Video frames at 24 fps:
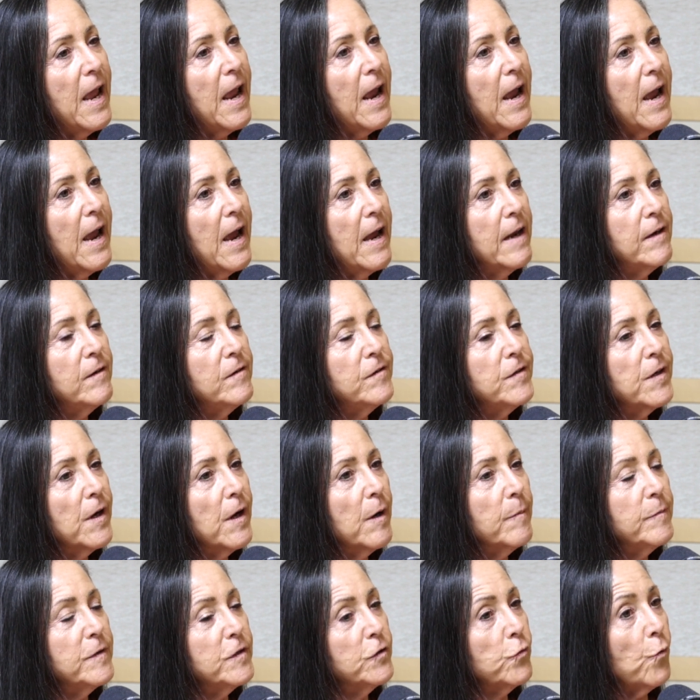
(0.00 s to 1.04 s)
And
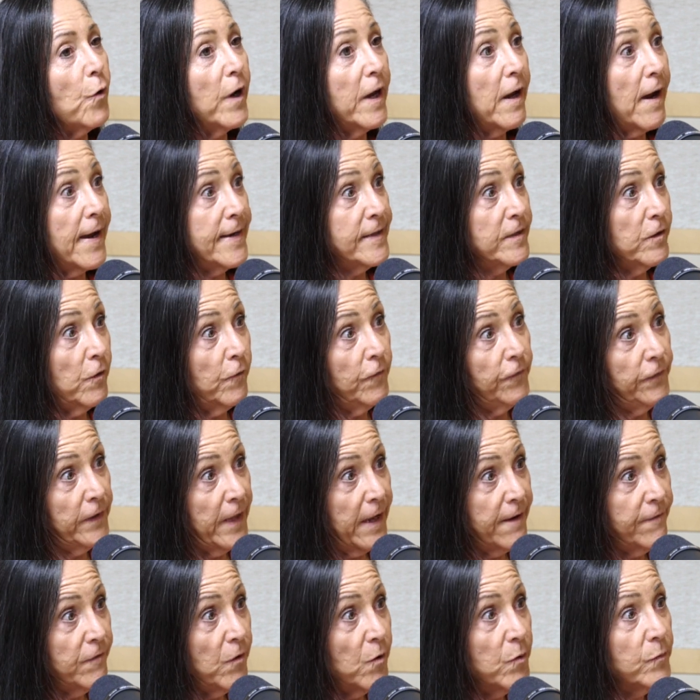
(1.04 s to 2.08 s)
um, soy
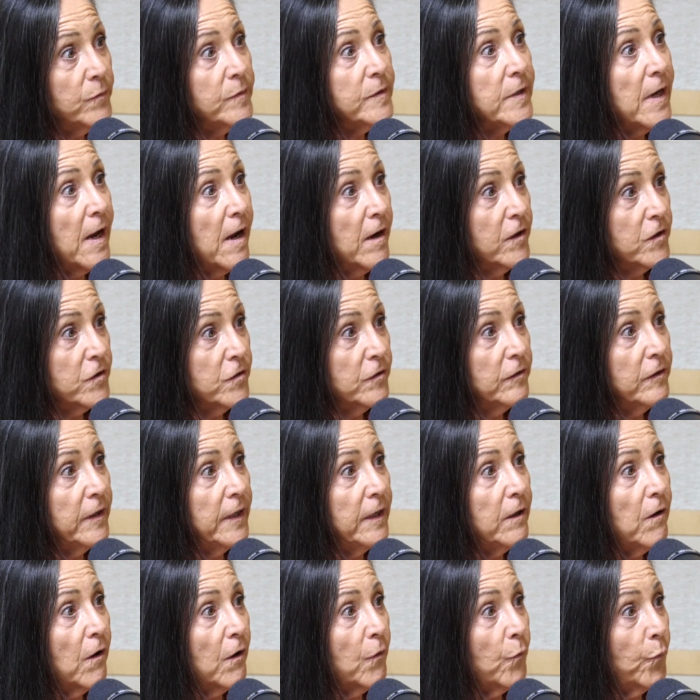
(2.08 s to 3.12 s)
isoflavones
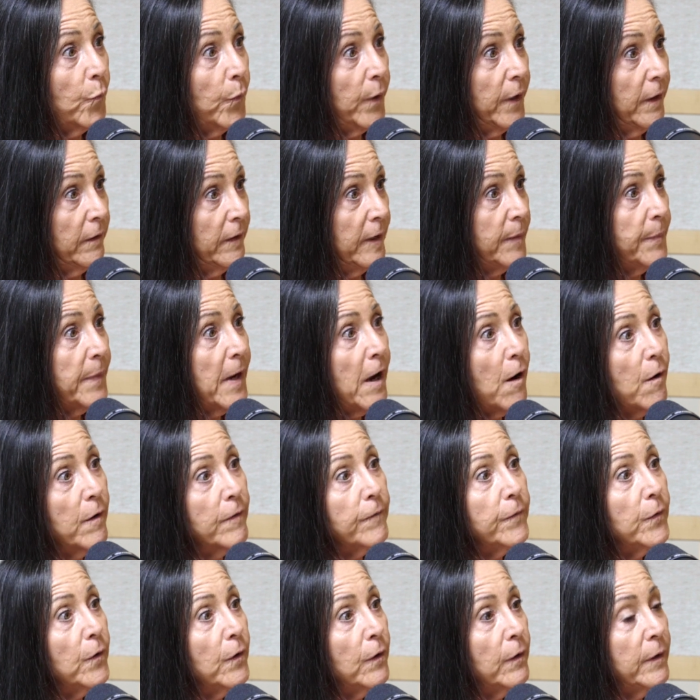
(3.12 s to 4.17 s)
actually are really
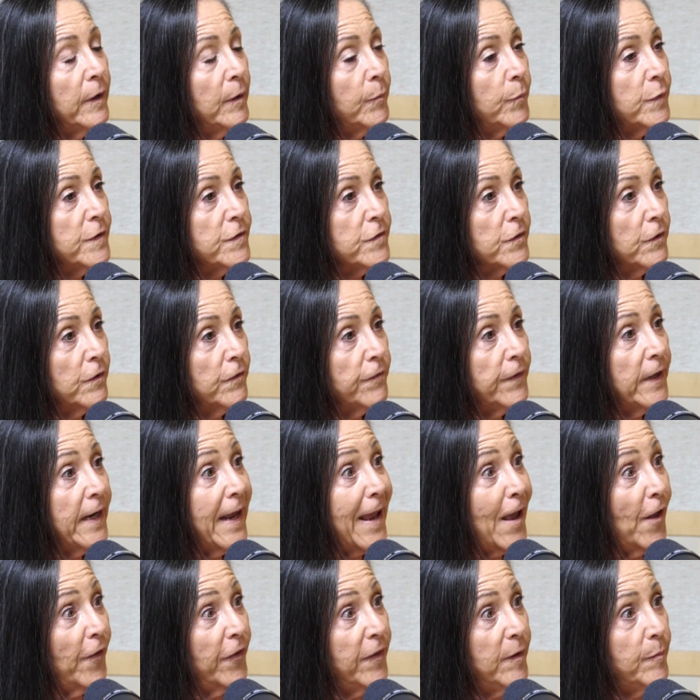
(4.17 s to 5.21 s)
powerful in preserving
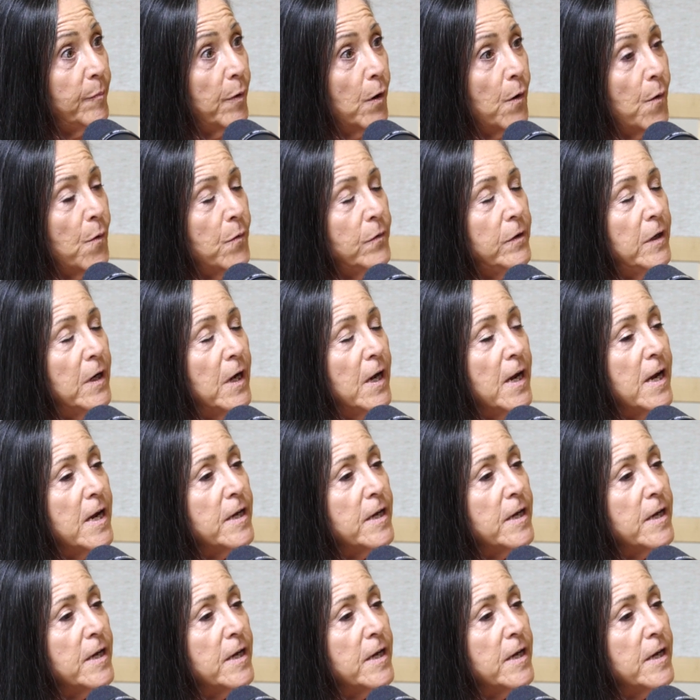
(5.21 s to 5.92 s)
healthy bone.